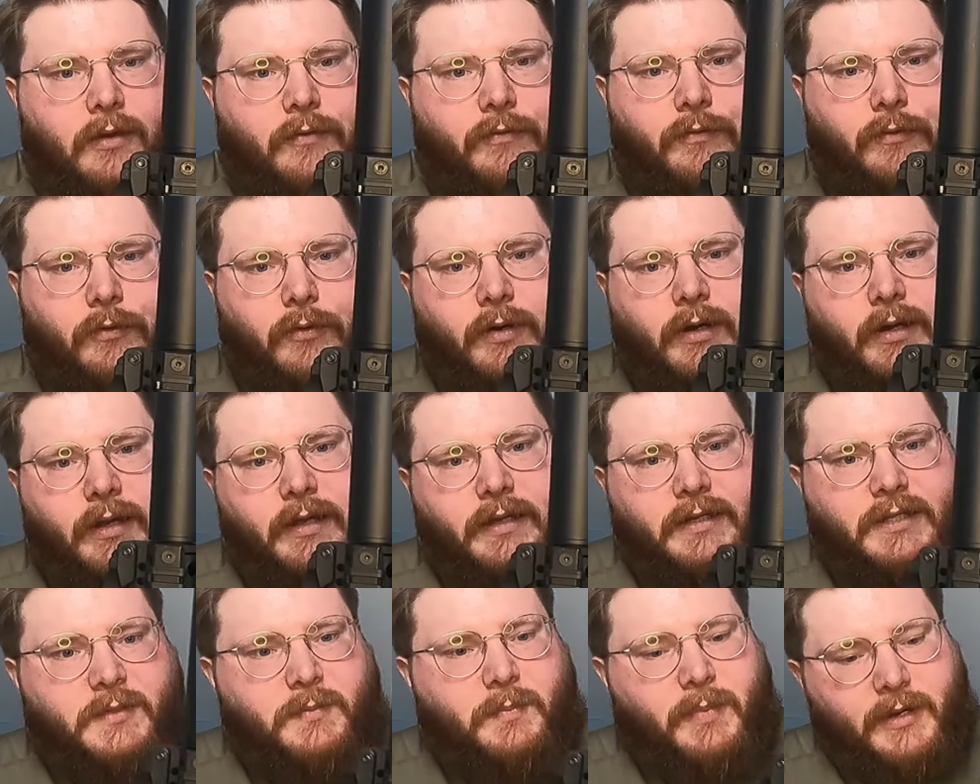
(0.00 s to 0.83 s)
for
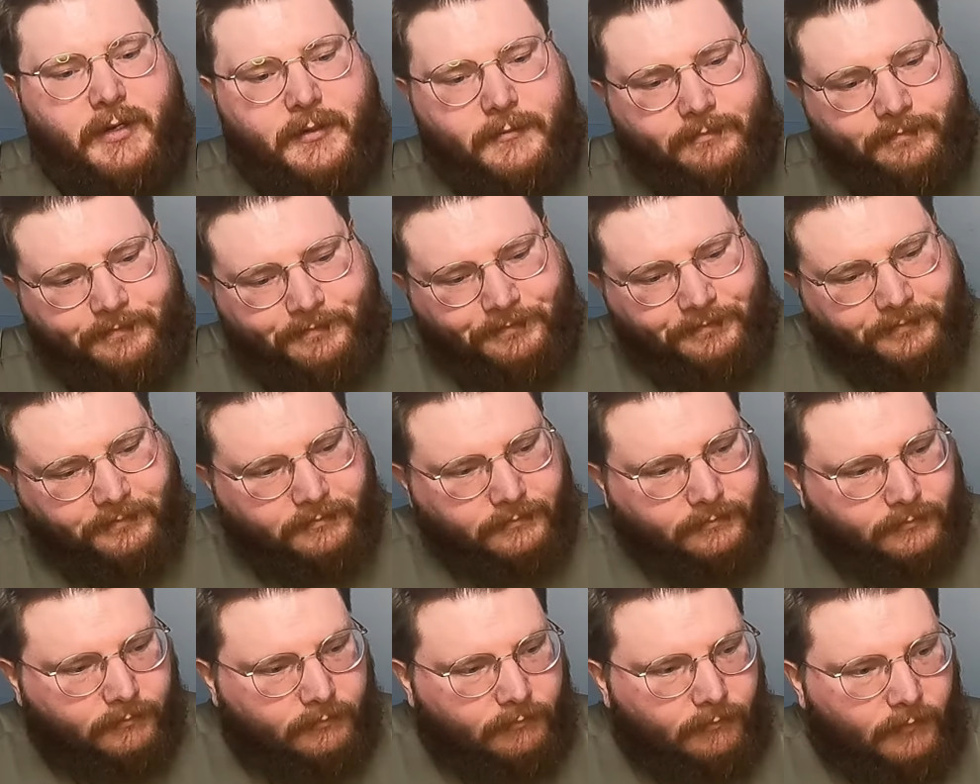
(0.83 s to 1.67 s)
a spare,
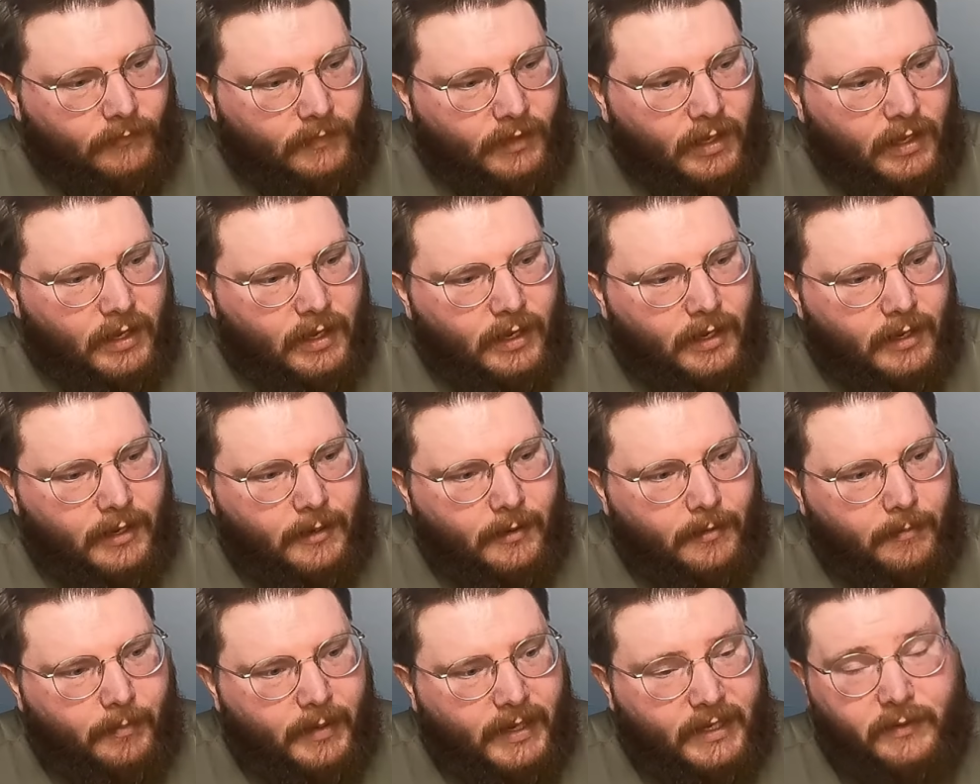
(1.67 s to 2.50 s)

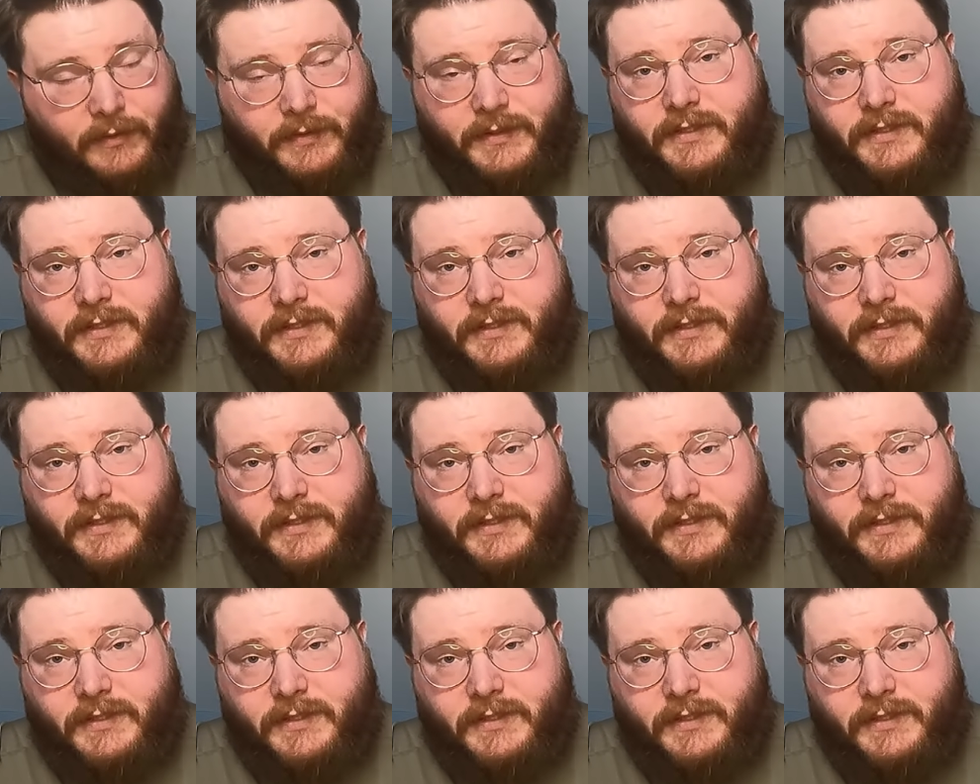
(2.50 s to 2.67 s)
and